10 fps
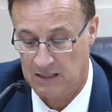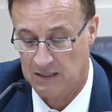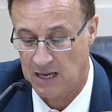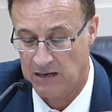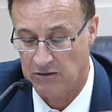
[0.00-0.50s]

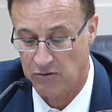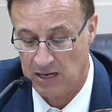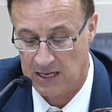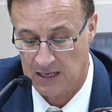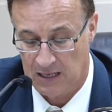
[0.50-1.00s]
kind of
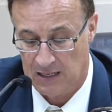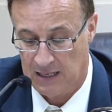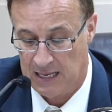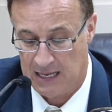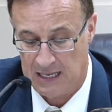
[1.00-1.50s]
unique,
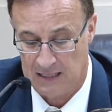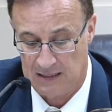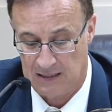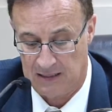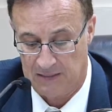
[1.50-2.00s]
and
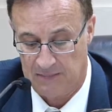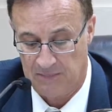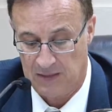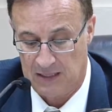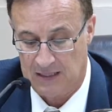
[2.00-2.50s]

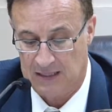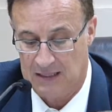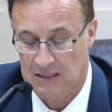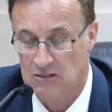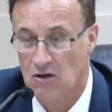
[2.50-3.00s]

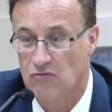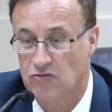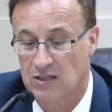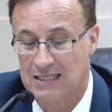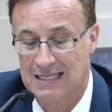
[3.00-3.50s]
you don't
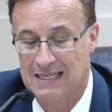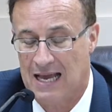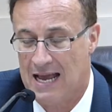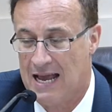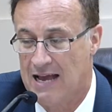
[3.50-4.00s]
really need to
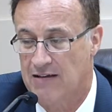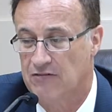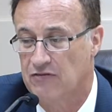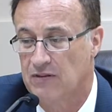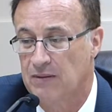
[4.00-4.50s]

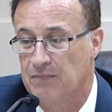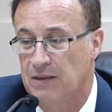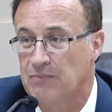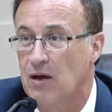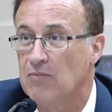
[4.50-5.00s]
have
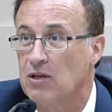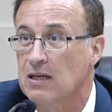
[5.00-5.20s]
public